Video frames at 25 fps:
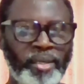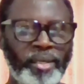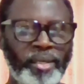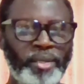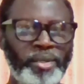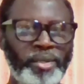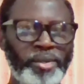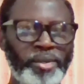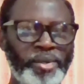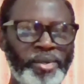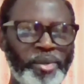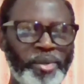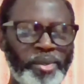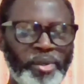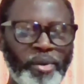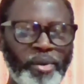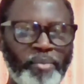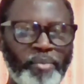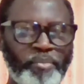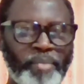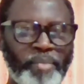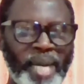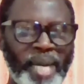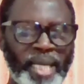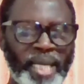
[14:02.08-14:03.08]
you know, you
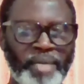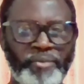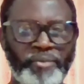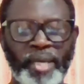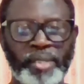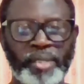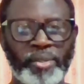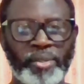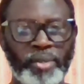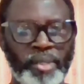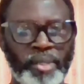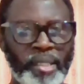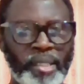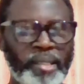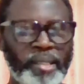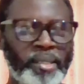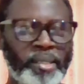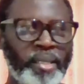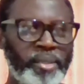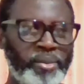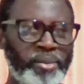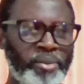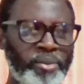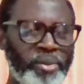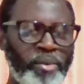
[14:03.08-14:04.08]
don't manufacture these
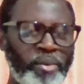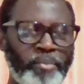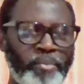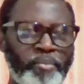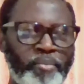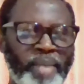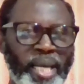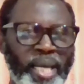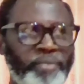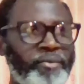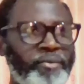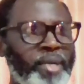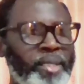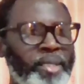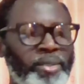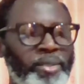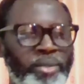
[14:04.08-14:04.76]
things. You don't manufacture